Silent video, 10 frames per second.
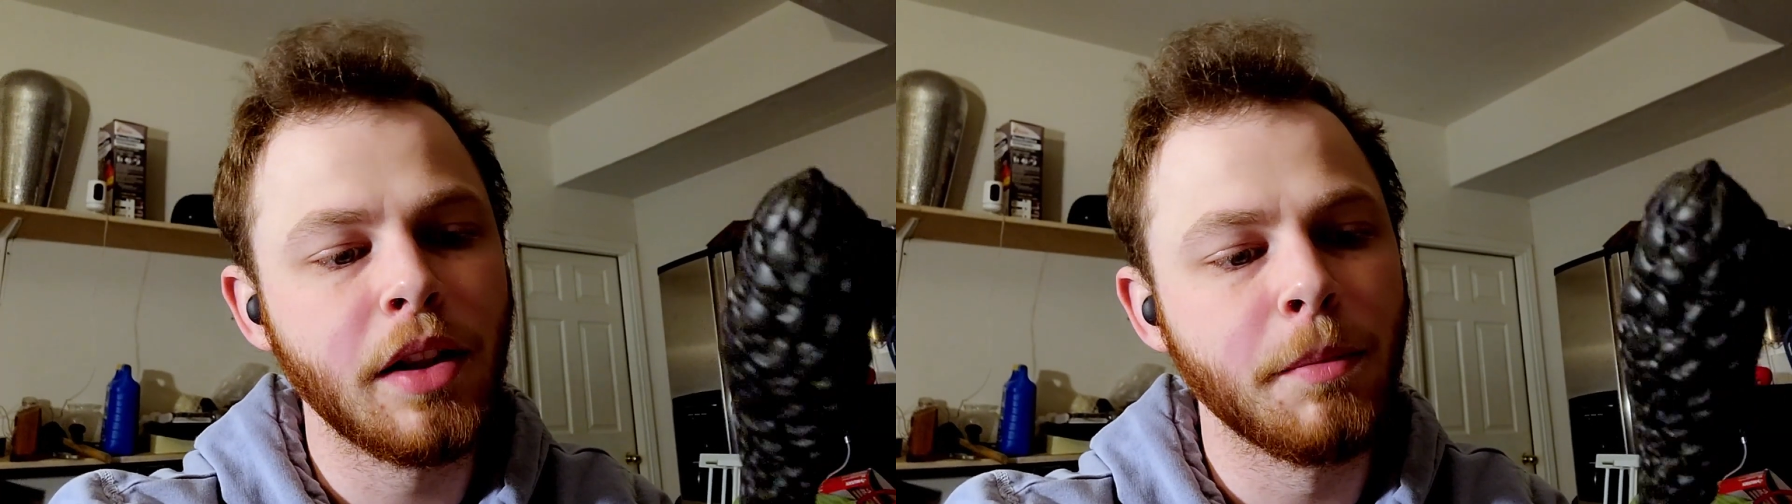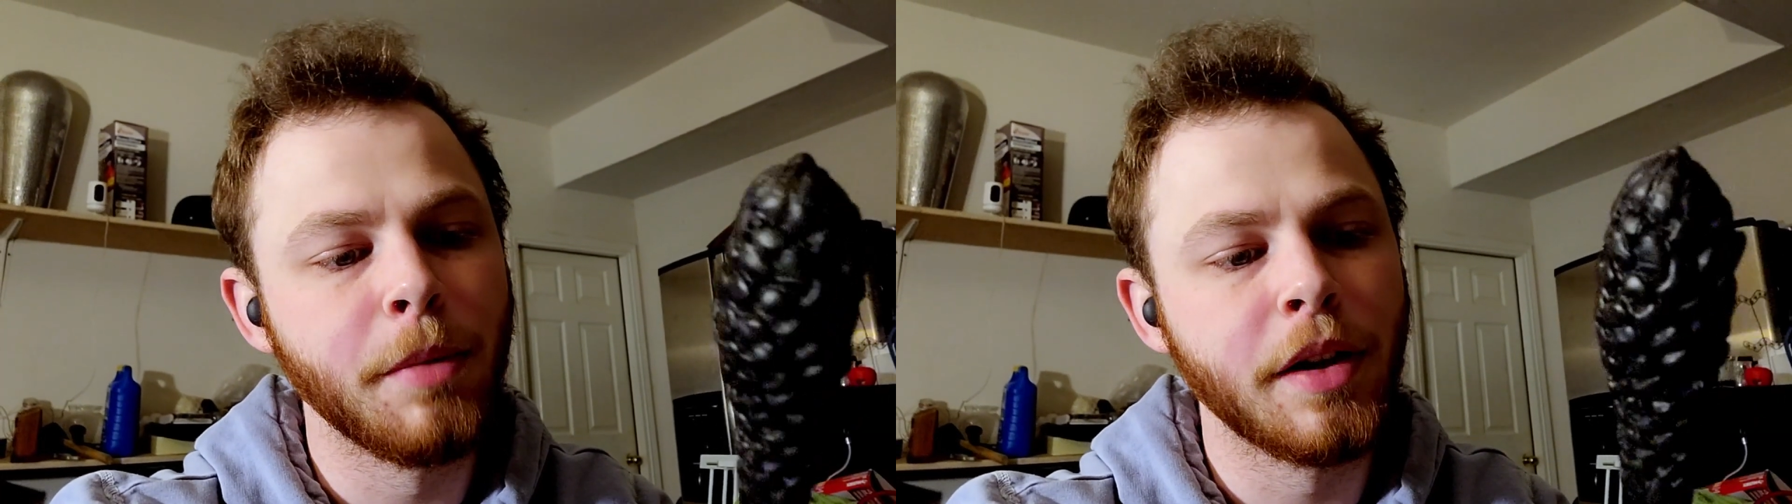in
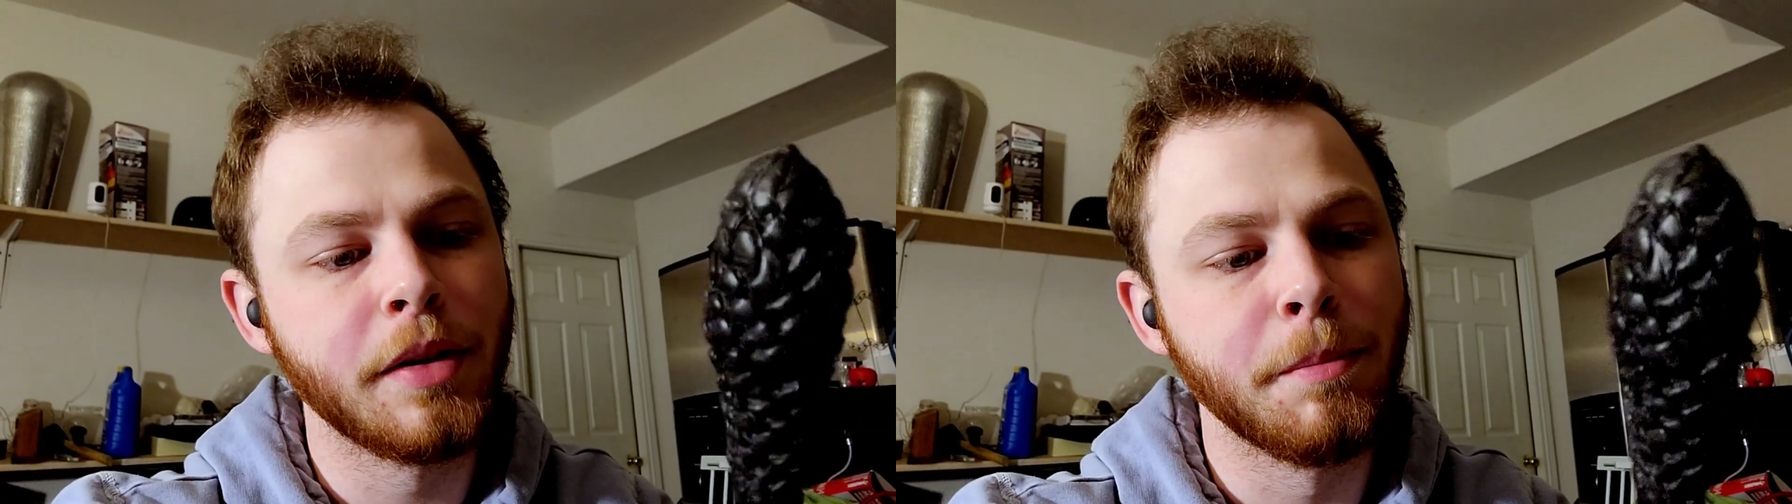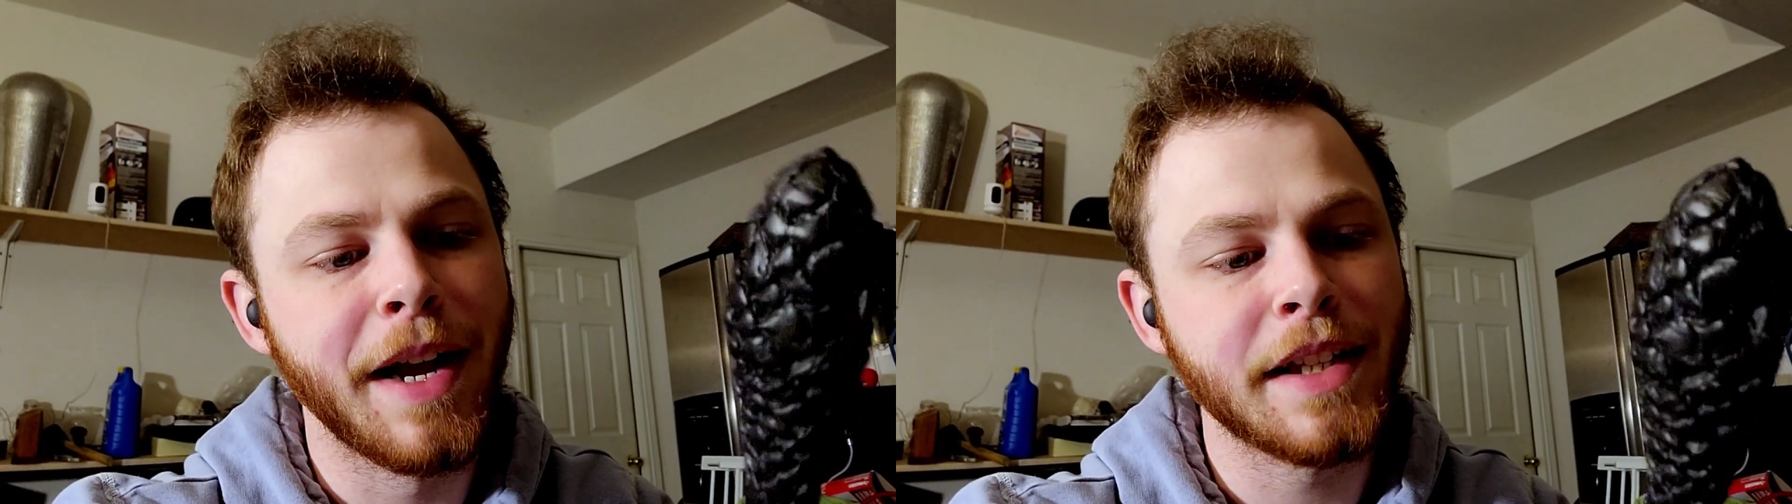the butt
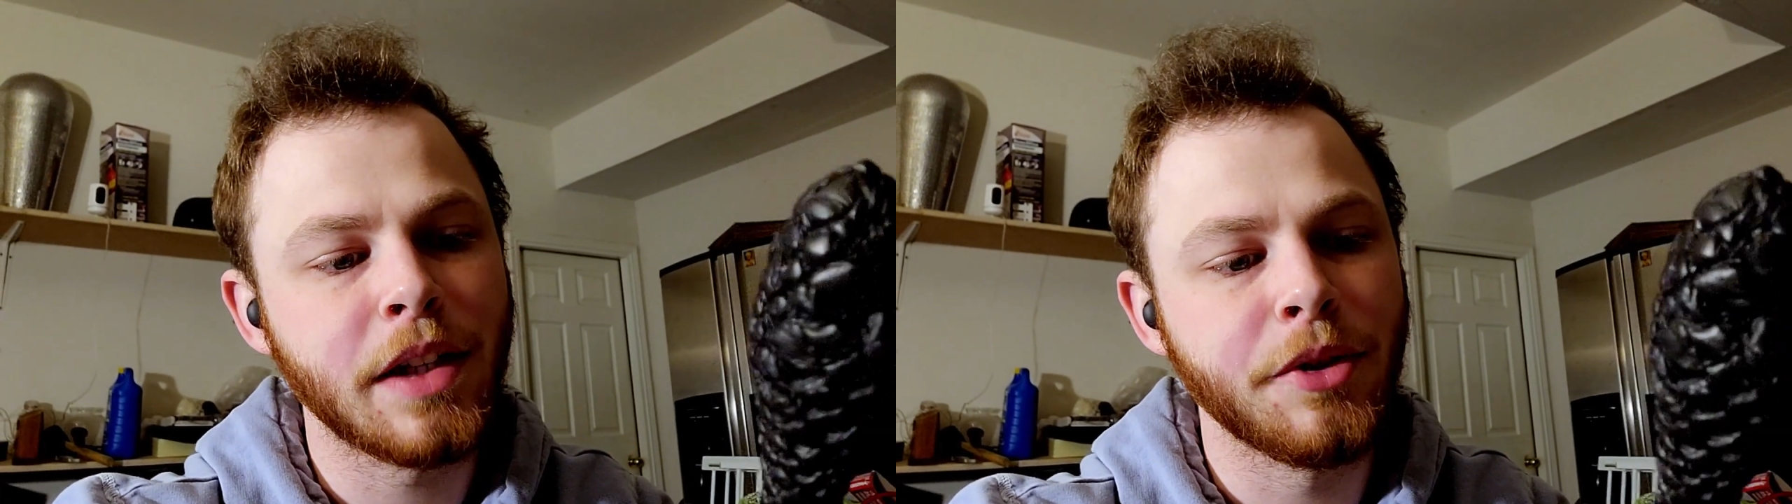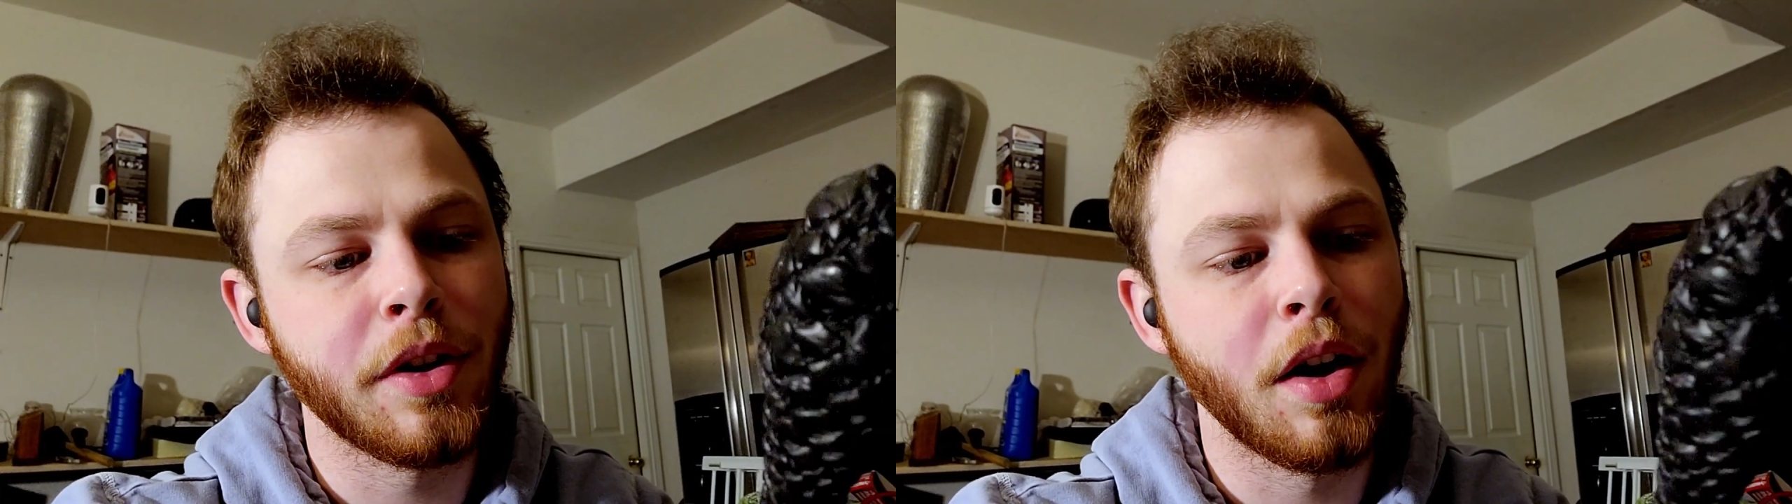to mask
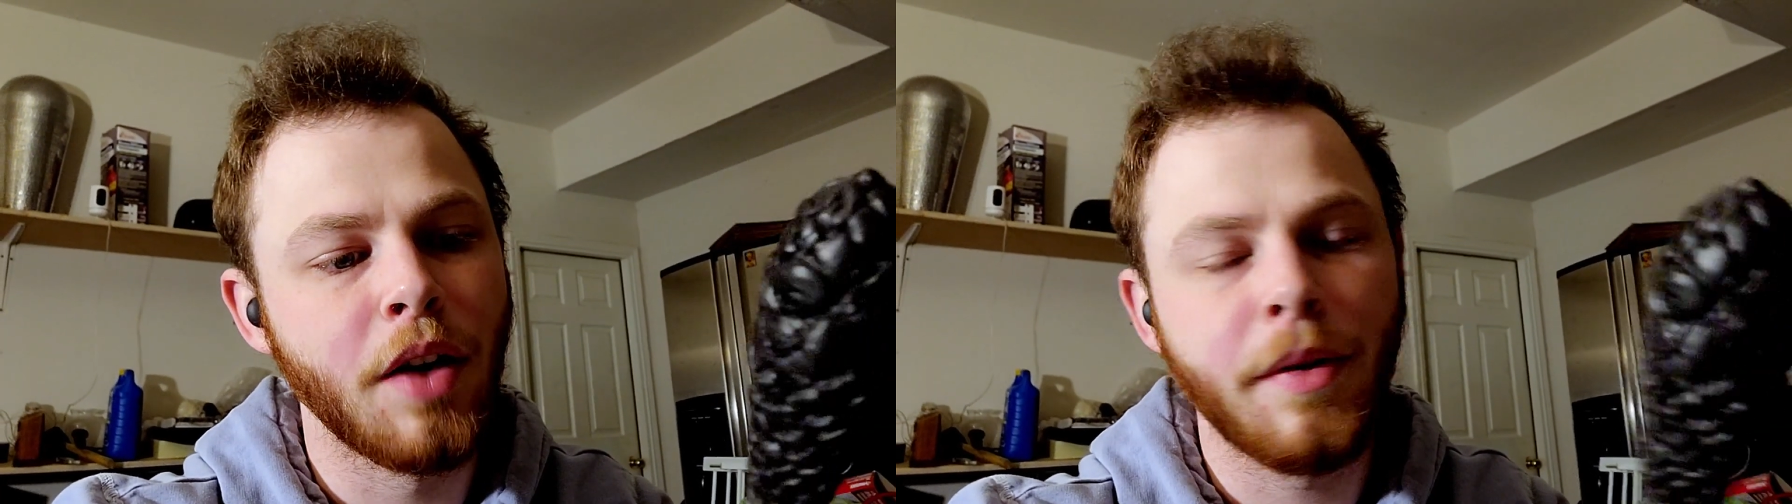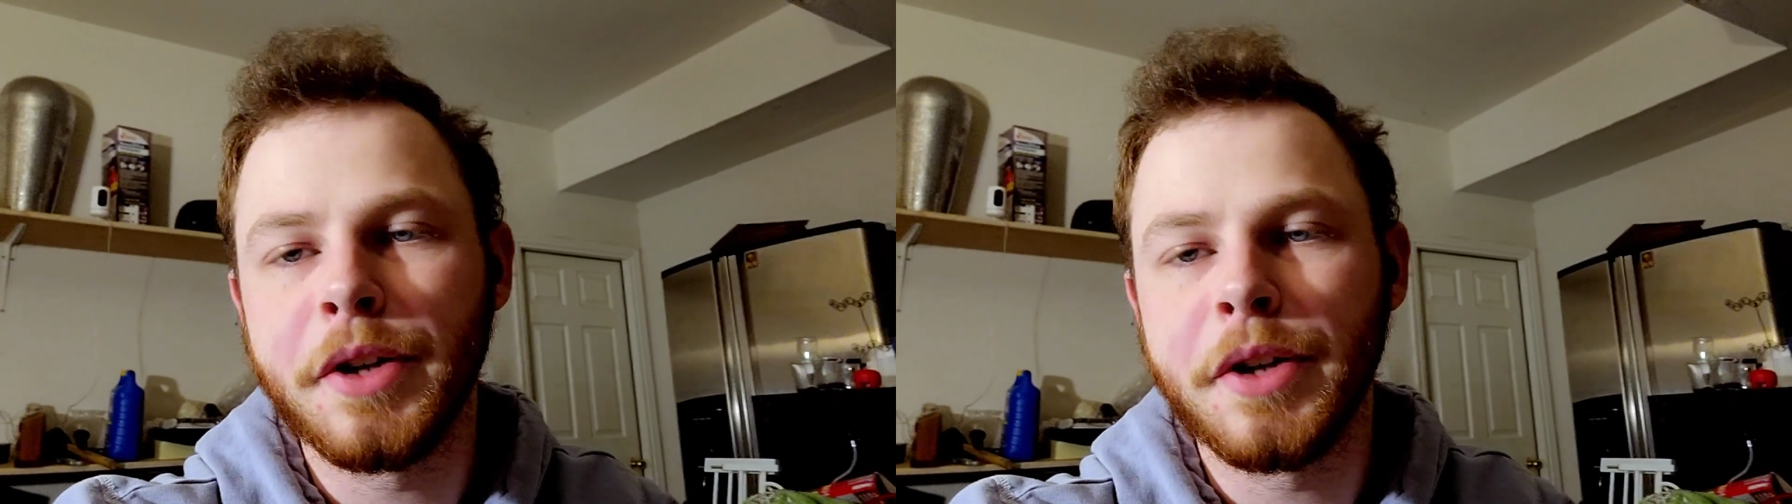everything off.